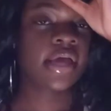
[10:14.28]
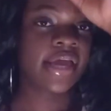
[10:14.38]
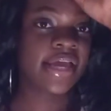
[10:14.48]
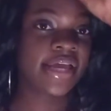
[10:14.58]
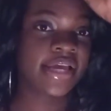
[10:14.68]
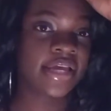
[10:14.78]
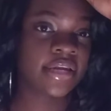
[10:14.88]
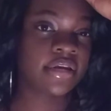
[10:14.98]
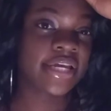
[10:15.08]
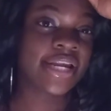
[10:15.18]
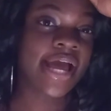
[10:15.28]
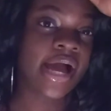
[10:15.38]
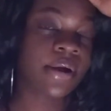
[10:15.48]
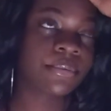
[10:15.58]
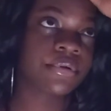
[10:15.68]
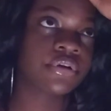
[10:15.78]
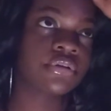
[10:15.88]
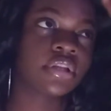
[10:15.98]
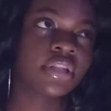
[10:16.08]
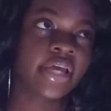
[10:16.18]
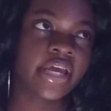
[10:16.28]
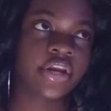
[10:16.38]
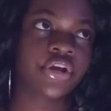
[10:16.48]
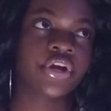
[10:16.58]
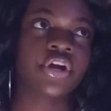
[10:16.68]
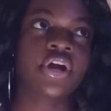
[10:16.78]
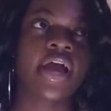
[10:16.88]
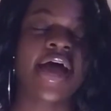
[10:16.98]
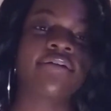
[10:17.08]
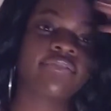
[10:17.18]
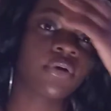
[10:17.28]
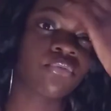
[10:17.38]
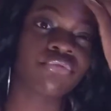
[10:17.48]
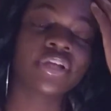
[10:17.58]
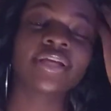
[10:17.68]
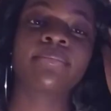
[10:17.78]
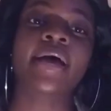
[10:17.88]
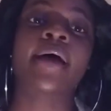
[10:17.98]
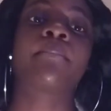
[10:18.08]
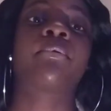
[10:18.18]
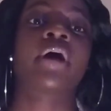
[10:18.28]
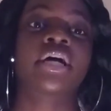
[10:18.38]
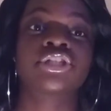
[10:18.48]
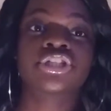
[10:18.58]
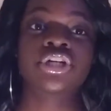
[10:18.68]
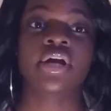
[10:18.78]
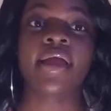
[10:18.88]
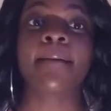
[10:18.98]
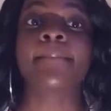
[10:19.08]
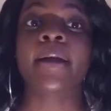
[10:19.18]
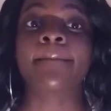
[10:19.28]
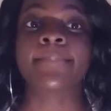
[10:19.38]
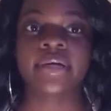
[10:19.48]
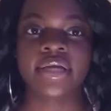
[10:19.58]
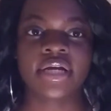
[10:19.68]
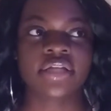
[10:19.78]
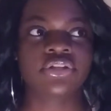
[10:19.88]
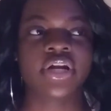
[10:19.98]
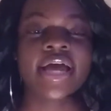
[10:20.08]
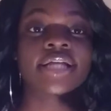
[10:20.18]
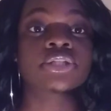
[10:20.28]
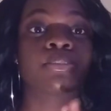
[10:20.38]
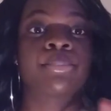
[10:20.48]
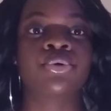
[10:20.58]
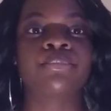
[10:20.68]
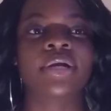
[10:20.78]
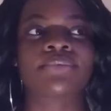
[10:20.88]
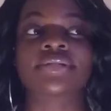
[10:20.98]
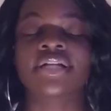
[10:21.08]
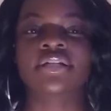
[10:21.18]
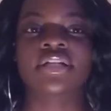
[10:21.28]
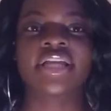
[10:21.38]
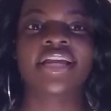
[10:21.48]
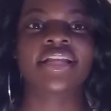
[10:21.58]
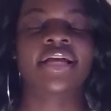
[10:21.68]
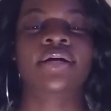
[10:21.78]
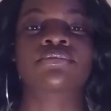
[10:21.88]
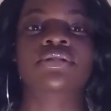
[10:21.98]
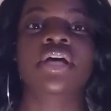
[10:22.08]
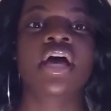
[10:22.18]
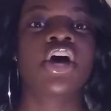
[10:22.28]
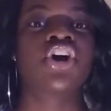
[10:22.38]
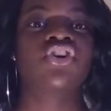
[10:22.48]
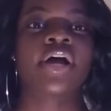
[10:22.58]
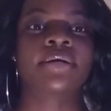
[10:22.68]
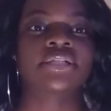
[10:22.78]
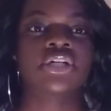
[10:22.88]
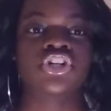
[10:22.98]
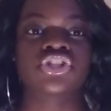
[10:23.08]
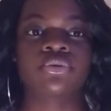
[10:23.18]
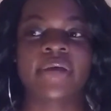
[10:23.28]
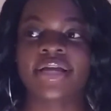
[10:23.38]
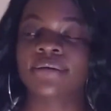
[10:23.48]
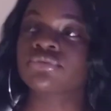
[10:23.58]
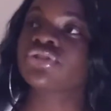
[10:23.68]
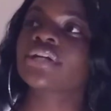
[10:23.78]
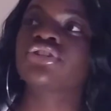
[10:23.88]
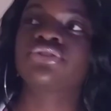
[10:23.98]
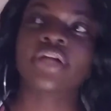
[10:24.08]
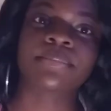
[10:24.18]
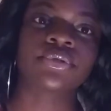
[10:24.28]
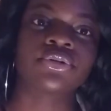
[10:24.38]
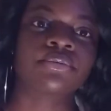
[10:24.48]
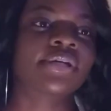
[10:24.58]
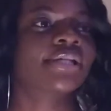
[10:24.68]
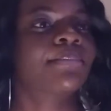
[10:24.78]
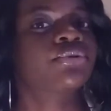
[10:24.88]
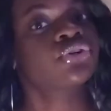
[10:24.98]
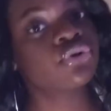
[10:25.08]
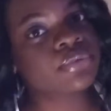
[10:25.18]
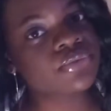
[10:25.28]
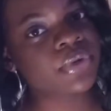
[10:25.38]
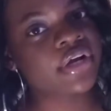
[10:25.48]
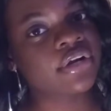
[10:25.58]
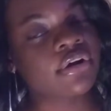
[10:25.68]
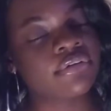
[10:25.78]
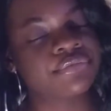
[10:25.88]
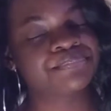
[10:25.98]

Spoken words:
and an hour later, I felt really bad pressure in my butt, and I thought I had to poop. And I was telling the lady, like, I was crying because it hurt so bad, and I was trying to do the epidural because the epidural was wearing off.